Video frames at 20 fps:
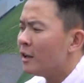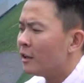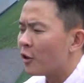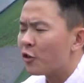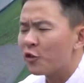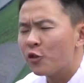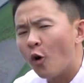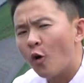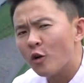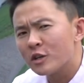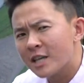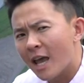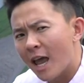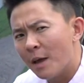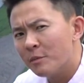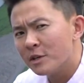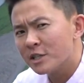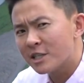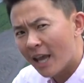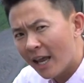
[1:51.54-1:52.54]
the Thor's
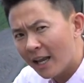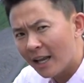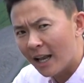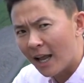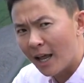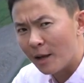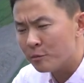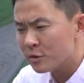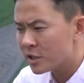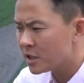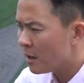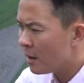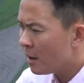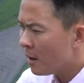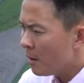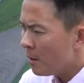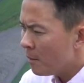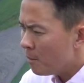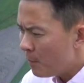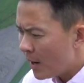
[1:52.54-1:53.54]
Hammers headlamps,
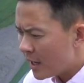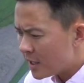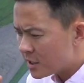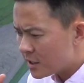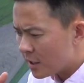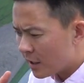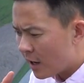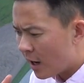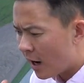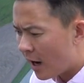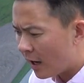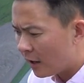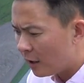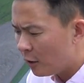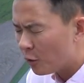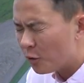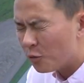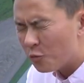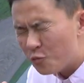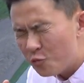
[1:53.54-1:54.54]
makes the car
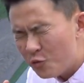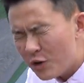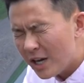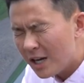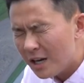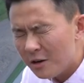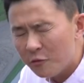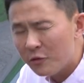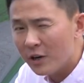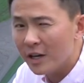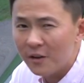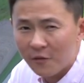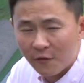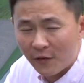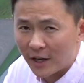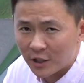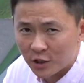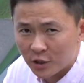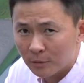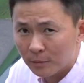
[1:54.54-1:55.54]
look really
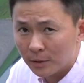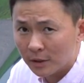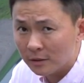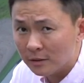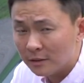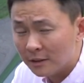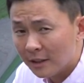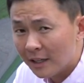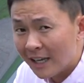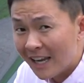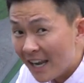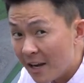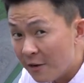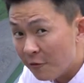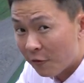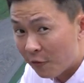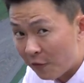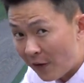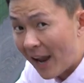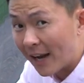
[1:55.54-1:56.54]
fashionable. In
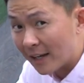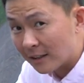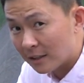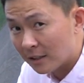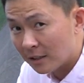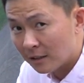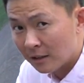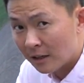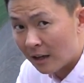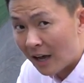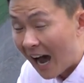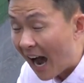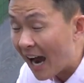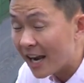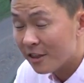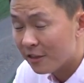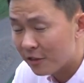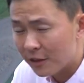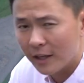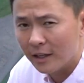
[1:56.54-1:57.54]
fact,
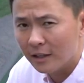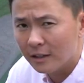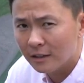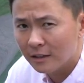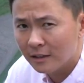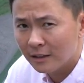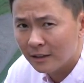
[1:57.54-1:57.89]
I think